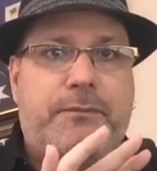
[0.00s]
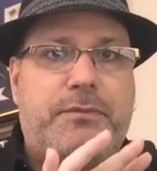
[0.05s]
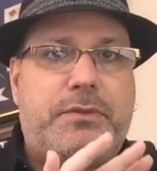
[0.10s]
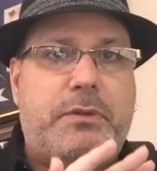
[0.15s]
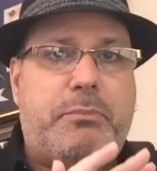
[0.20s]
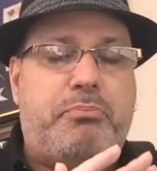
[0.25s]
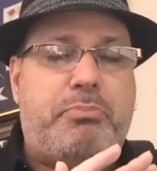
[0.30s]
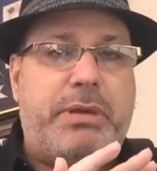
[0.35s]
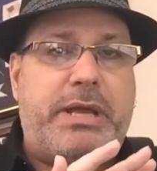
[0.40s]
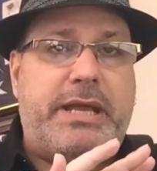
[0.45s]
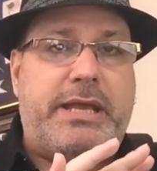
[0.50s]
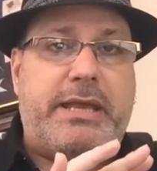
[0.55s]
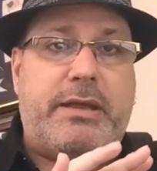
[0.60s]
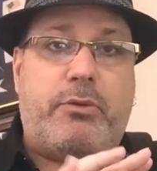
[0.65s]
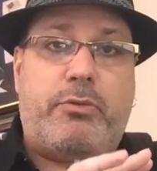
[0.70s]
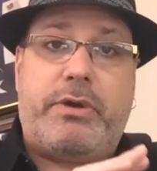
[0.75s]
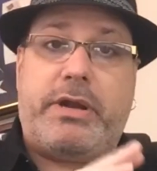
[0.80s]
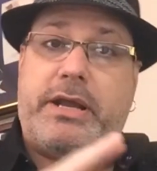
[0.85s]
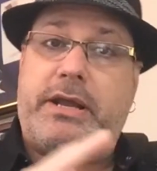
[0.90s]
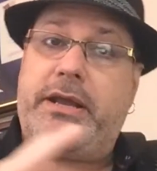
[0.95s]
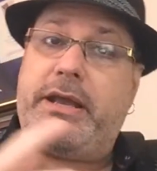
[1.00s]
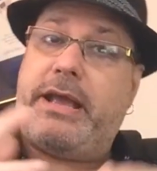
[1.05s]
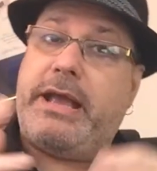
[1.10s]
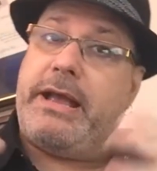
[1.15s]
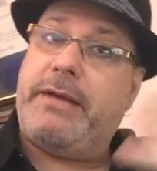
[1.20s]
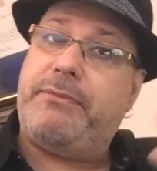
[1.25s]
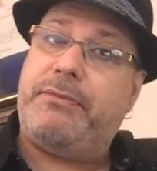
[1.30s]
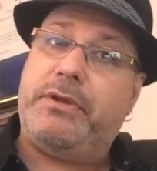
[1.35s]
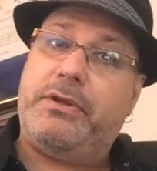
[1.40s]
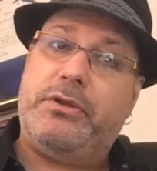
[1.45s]
the pinky ring,
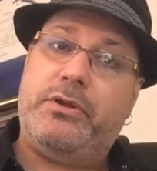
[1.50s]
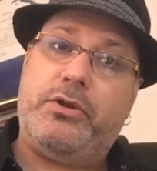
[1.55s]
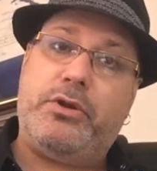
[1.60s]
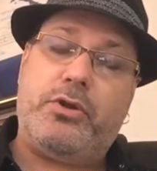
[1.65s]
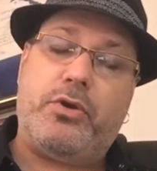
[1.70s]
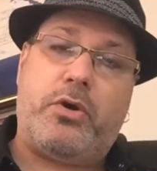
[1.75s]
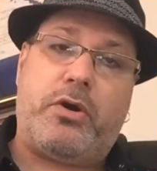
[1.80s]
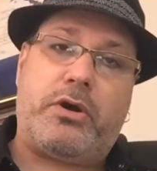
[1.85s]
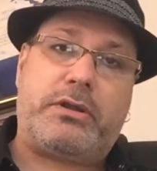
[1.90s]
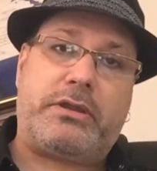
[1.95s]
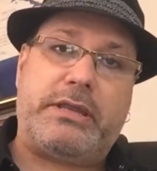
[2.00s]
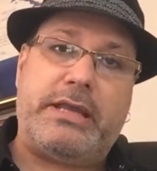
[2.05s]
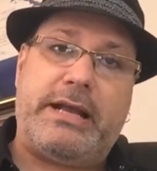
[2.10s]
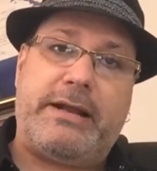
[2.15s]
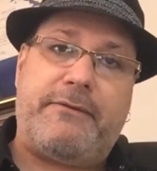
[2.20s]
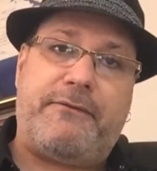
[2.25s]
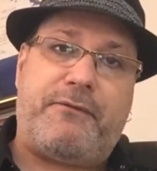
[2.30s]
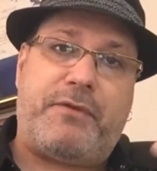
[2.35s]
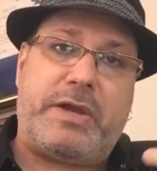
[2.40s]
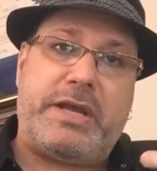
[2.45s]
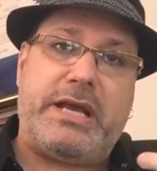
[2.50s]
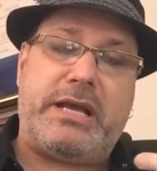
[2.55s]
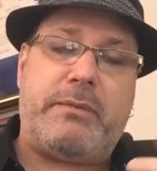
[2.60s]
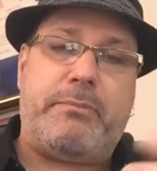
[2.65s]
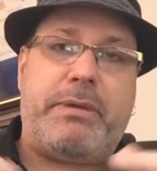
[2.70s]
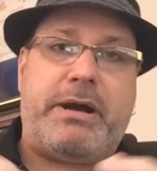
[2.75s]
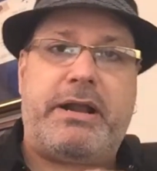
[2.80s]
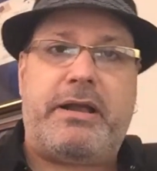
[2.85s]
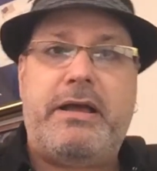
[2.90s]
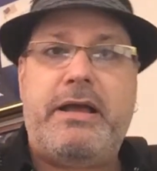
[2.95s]
and the New York thing. Forget
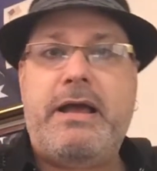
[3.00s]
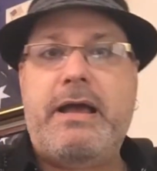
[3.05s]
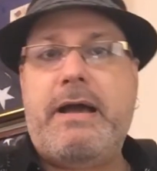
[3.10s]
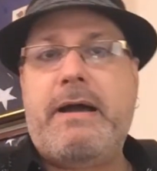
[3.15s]
about it.